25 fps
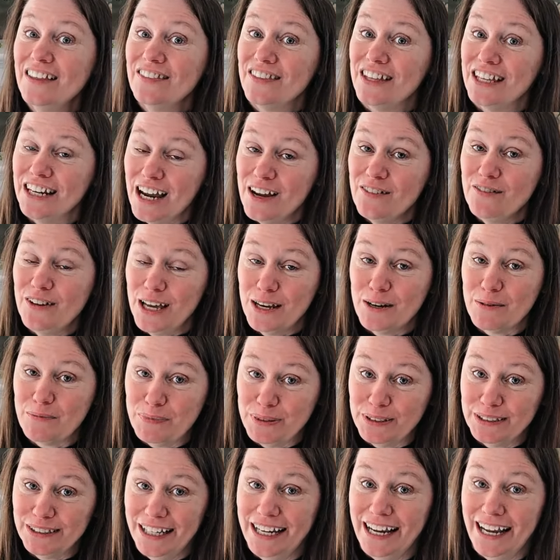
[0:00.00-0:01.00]
that I've had a
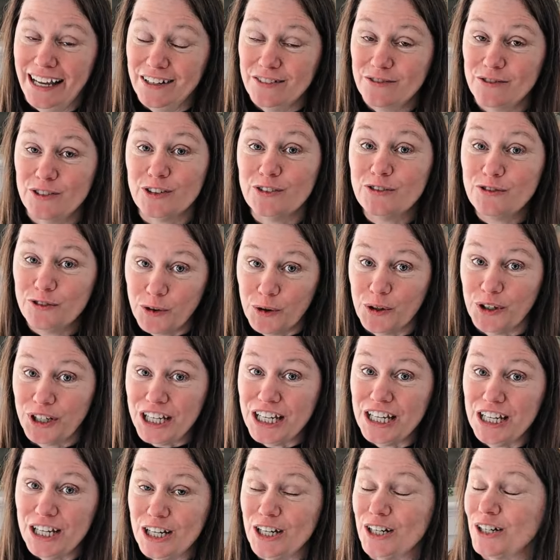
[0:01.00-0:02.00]
plant for 40
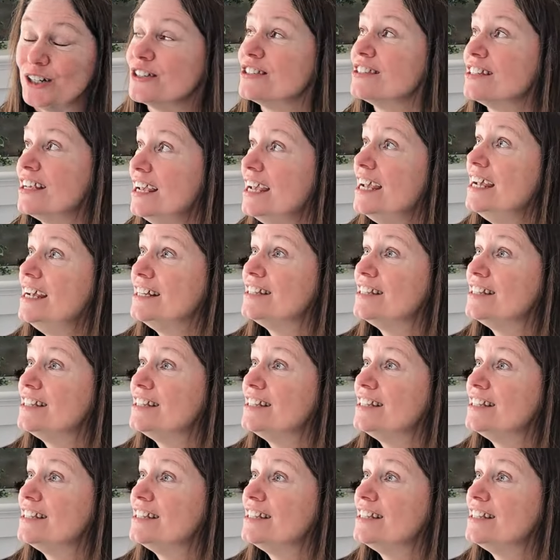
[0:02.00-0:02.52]
years.